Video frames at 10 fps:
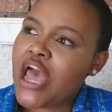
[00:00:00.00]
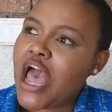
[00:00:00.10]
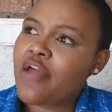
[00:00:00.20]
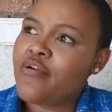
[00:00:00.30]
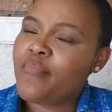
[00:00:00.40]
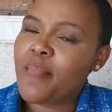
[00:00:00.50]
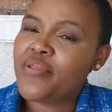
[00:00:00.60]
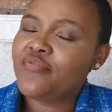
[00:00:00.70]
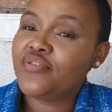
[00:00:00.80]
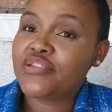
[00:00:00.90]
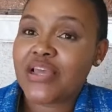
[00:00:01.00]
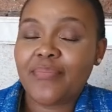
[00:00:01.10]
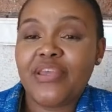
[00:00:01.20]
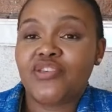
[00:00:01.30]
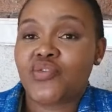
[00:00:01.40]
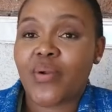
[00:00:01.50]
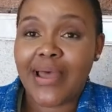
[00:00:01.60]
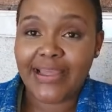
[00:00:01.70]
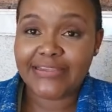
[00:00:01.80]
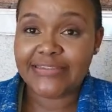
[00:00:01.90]
I remember the first time he
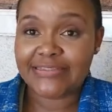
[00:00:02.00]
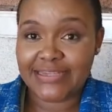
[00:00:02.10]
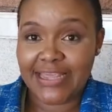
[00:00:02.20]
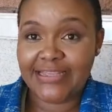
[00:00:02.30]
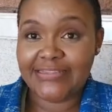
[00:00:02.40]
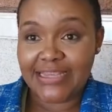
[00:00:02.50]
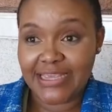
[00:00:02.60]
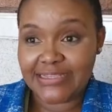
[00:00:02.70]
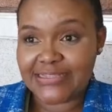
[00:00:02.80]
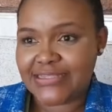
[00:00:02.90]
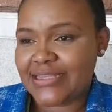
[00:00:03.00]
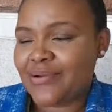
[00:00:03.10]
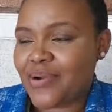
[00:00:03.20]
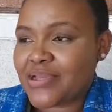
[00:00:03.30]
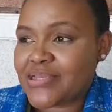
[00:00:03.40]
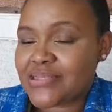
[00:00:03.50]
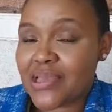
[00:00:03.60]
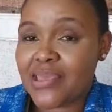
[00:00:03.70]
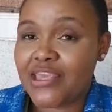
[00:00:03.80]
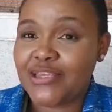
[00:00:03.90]
tried a date uh,
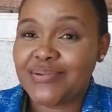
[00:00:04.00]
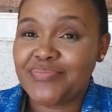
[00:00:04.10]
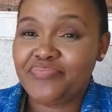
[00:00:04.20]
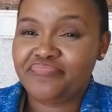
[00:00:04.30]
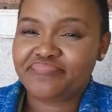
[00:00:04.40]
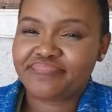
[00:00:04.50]
wangisa um